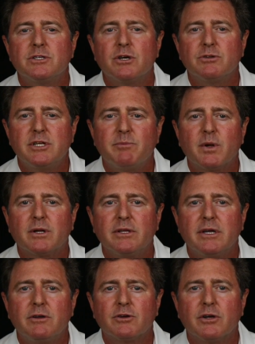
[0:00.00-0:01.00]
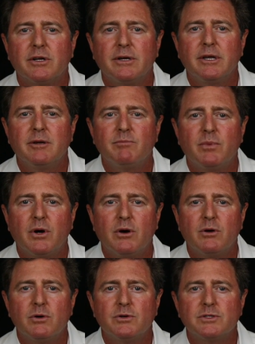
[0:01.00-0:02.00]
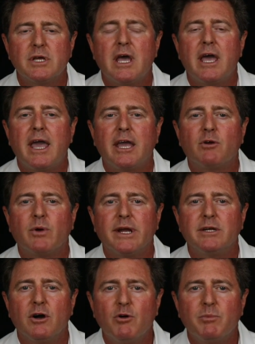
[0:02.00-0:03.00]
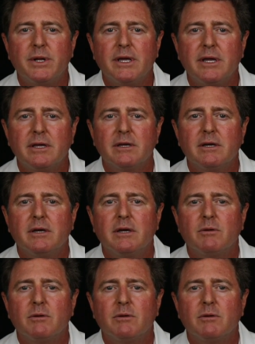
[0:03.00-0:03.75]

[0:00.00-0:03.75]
So typically you're going to impose a grand opening